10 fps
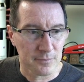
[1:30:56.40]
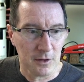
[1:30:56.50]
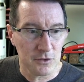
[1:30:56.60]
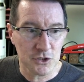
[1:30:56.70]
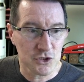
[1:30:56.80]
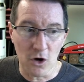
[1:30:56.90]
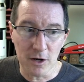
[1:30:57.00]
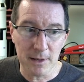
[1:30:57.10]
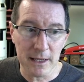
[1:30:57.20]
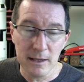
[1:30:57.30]
you just got to
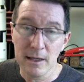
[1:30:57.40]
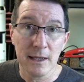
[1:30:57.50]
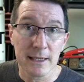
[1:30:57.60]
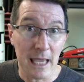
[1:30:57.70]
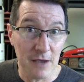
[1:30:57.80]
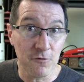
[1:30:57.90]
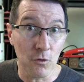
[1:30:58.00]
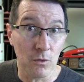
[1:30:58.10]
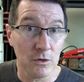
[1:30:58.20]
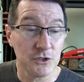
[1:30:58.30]
be
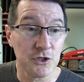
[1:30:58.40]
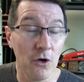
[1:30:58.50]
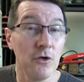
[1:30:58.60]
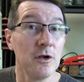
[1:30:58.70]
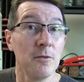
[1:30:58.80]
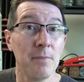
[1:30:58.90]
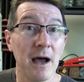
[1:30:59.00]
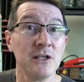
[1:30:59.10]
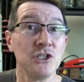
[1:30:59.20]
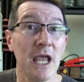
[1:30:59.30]
careful. Don't
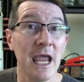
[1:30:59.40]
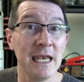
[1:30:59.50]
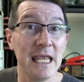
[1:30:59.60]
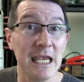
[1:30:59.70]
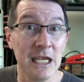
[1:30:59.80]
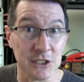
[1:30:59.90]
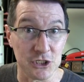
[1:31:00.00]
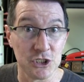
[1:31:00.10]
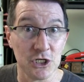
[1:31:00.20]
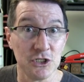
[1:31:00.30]
budge an
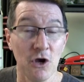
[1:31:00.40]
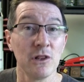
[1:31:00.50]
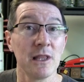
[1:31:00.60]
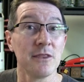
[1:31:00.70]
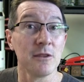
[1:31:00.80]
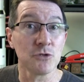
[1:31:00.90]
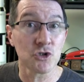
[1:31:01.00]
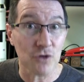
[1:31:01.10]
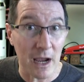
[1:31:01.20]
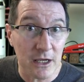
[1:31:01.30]
inch. Don't let them
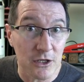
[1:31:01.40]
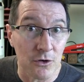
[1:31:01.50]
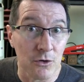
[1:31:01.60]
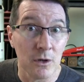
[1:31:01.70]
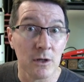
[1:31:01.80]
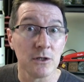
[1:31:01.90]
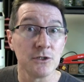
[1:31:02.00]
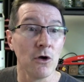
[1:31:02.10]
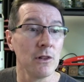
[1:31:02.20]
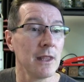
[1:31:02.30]
track you.
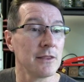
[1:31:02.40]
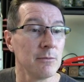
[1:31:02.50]
Don't let them